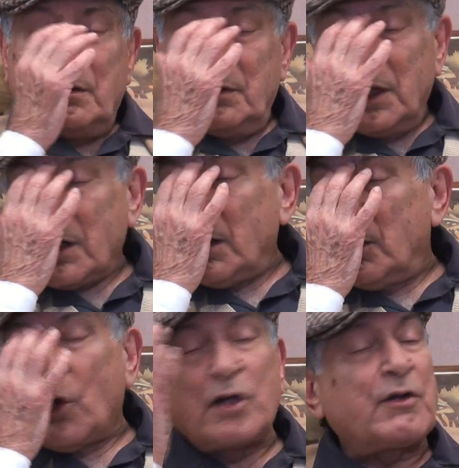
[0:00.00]
There are a
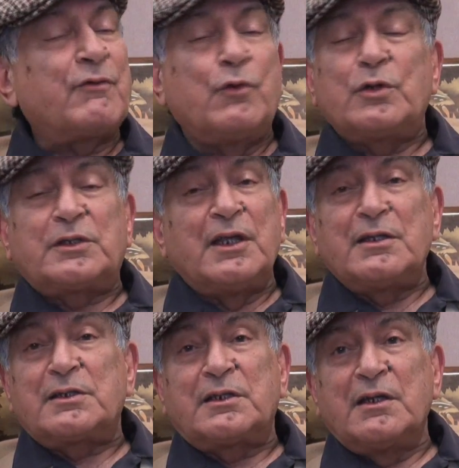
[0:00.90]
lot of good
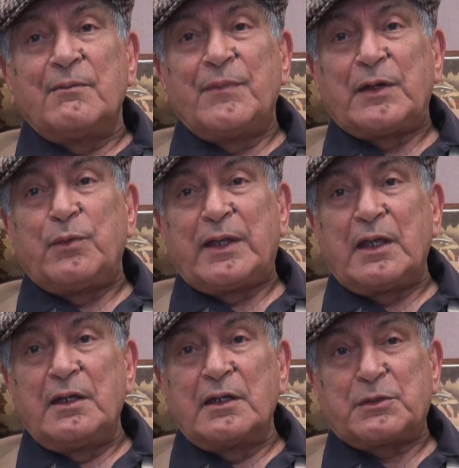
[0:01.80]
things that we
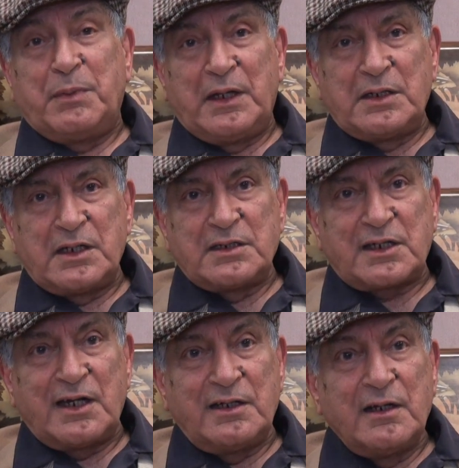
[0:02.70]
can experience
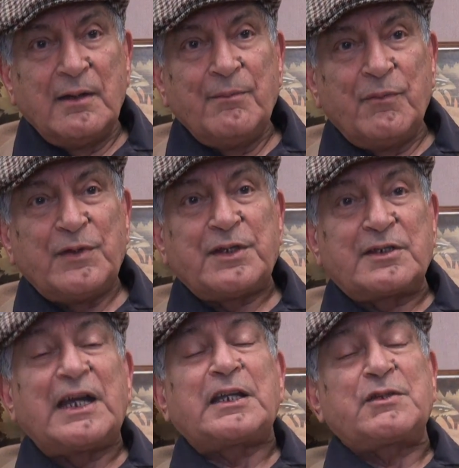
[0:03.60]
inside, which are
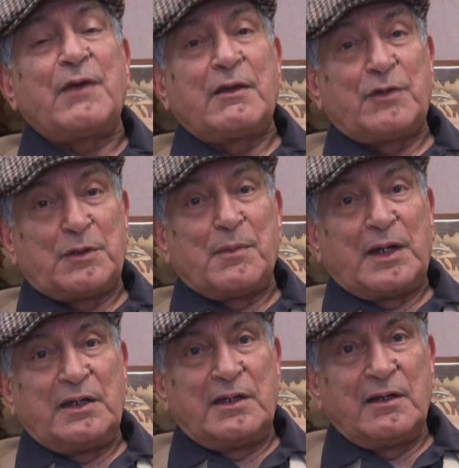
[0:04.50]
satisfying for the
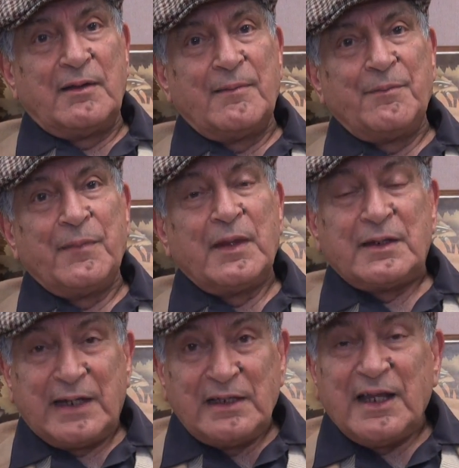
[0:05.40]
mind.
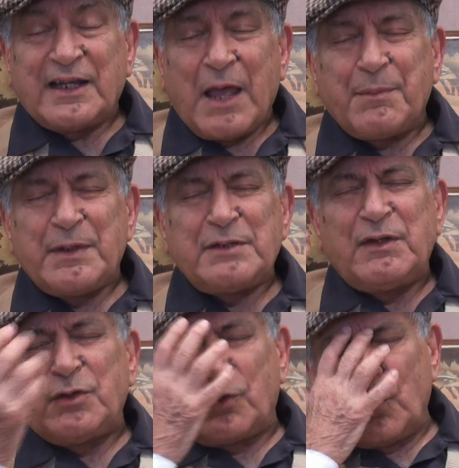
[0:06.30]
Till that happens,
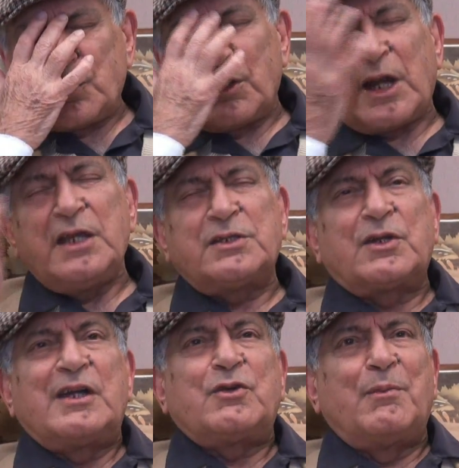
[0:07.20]
when you close your eyes
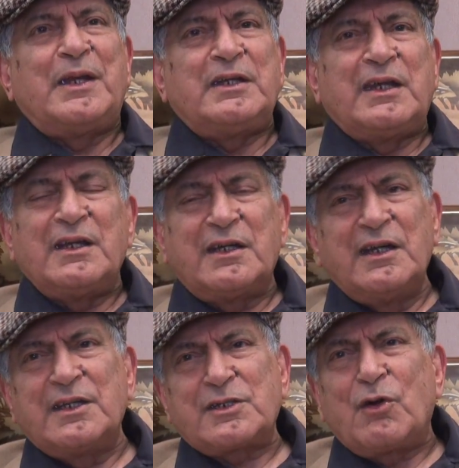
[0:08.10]
trying to meditate,
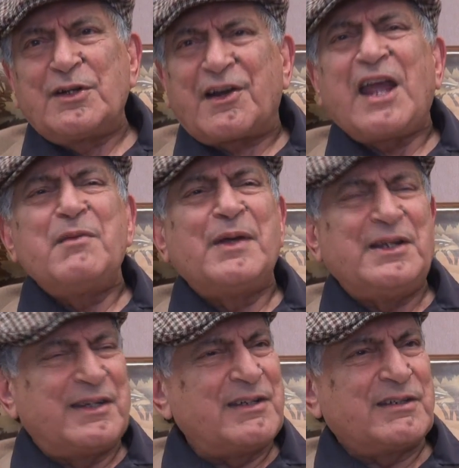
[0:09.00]
it is called dry
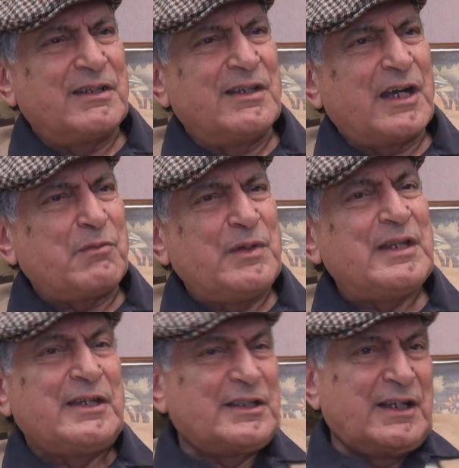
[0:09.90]
meditation. That means
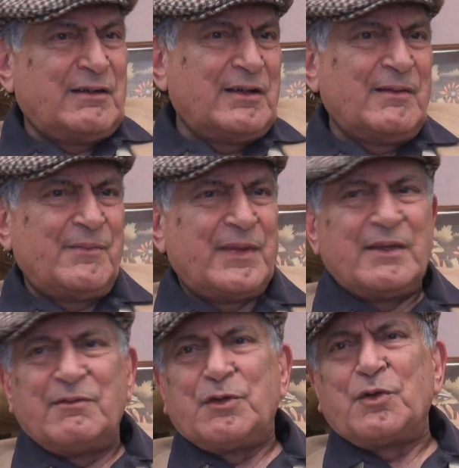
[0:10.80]
there's nothing.
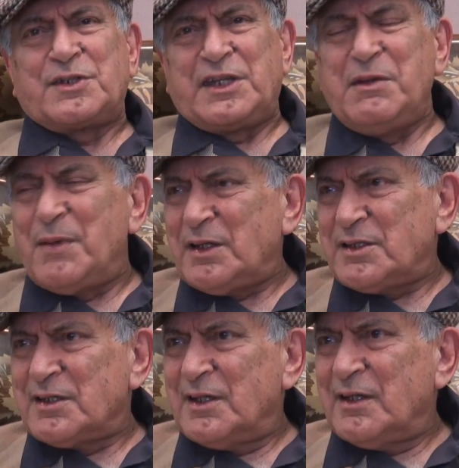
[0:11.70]
We don't see
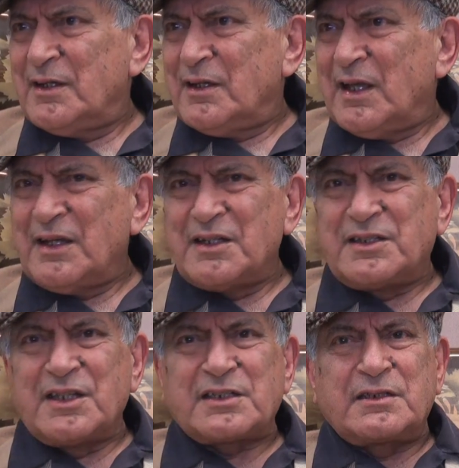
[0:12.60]
much, and it's
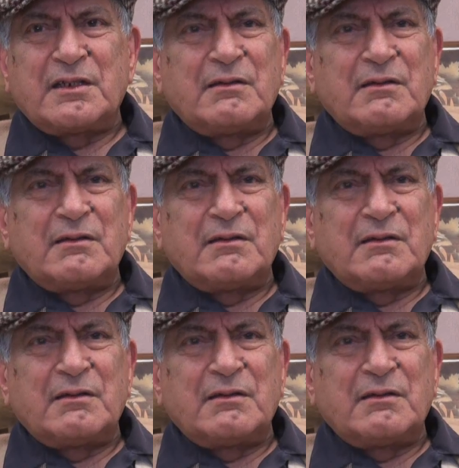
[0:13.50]
just,